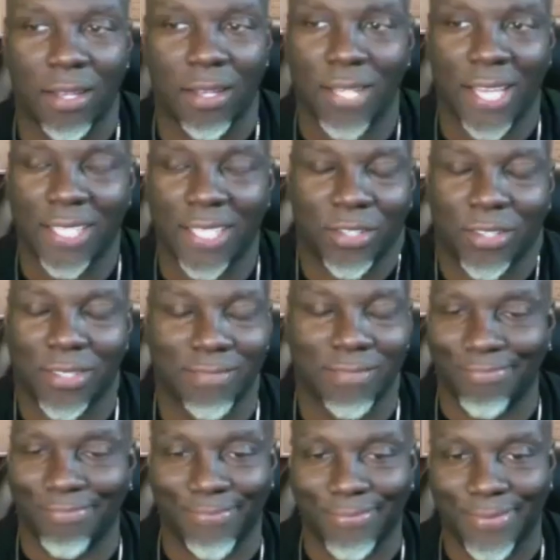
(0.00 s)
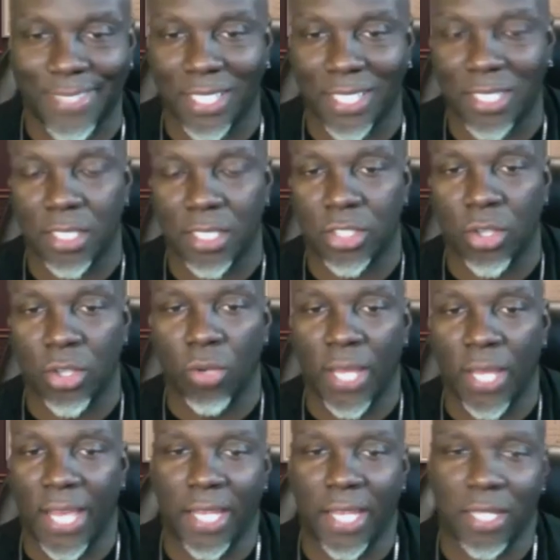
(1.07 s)
like don't
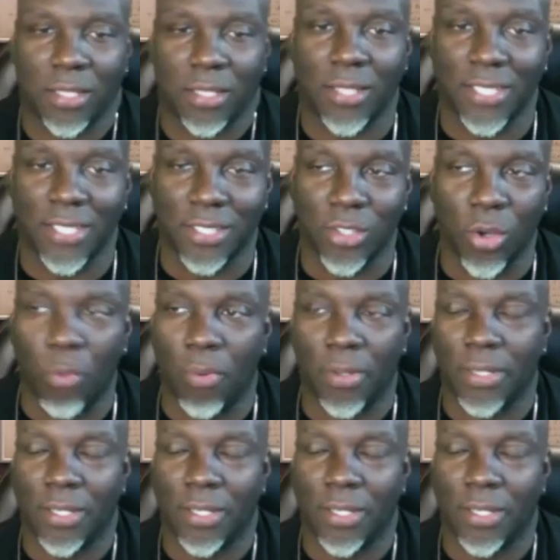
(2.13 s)
let listen. No,